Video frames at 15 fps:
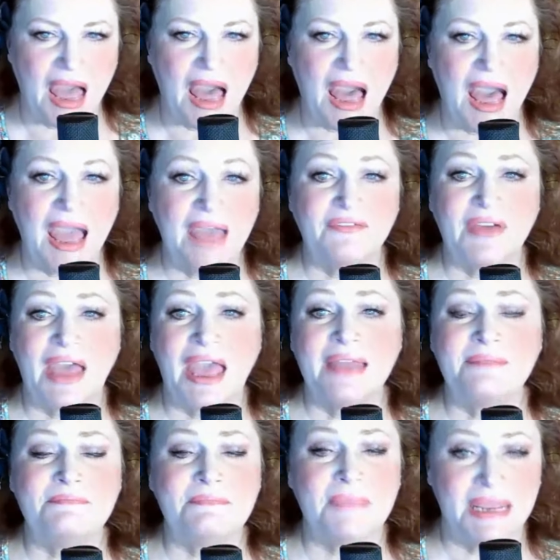I've
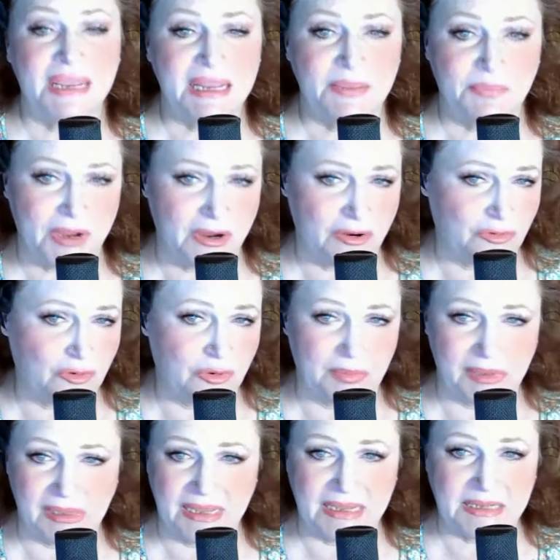had many
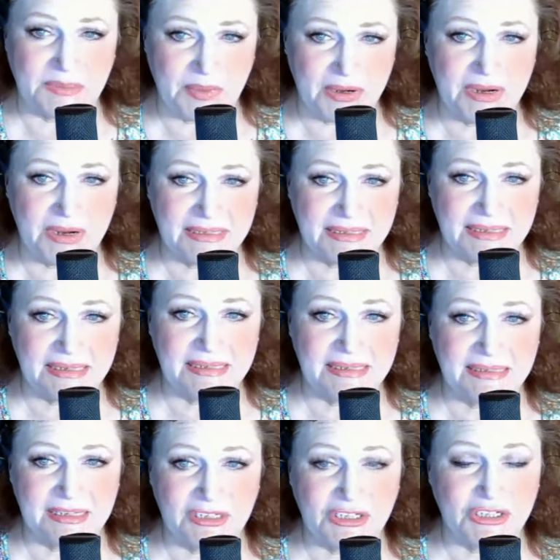paranormal experiences
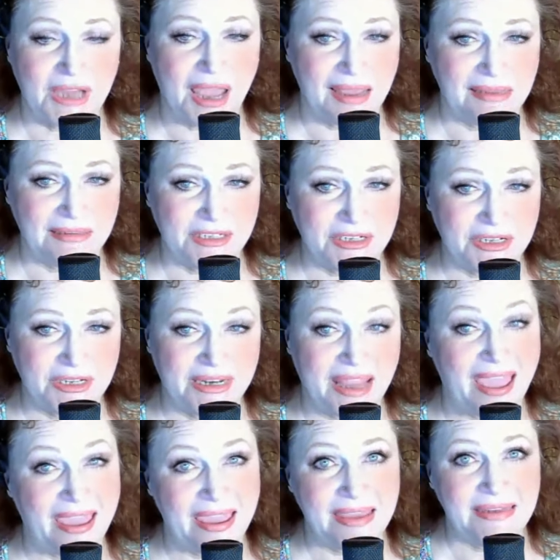since childhood
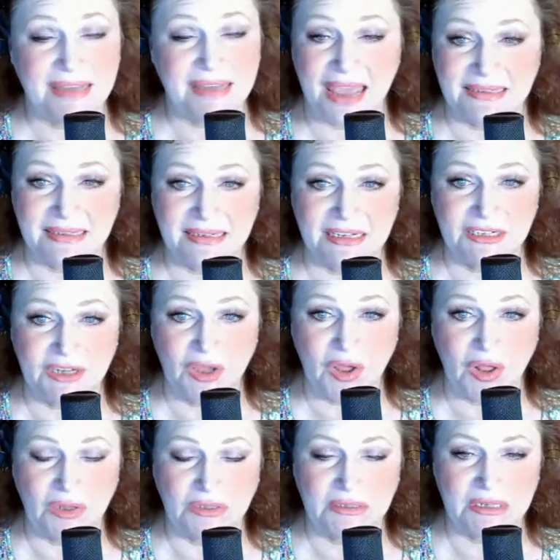and as an
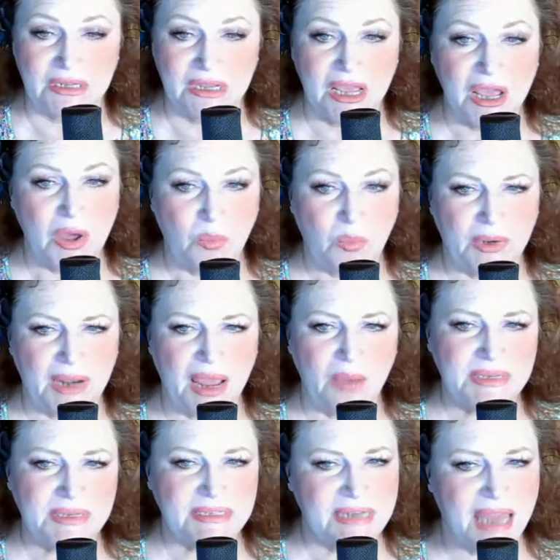adult. When I
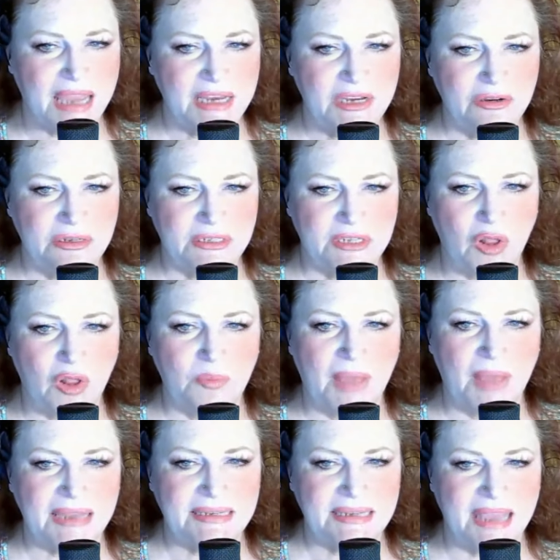was nine years old,
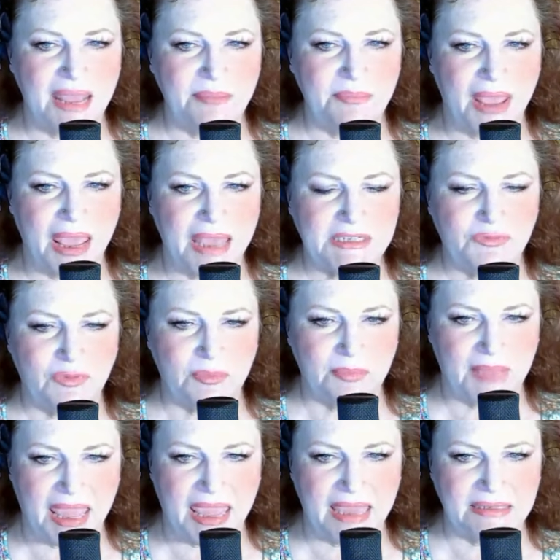my dad passed from
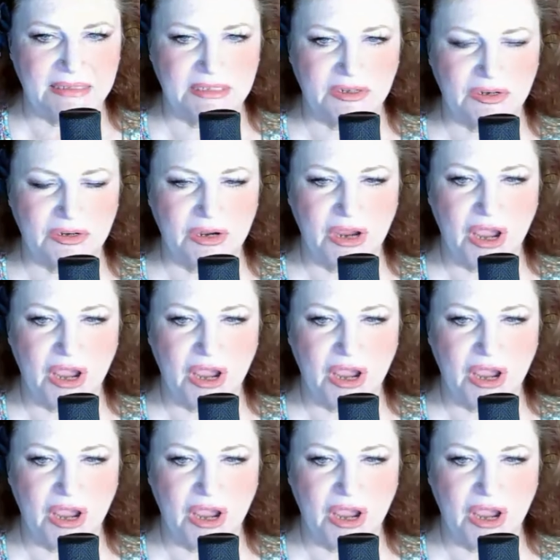cancer.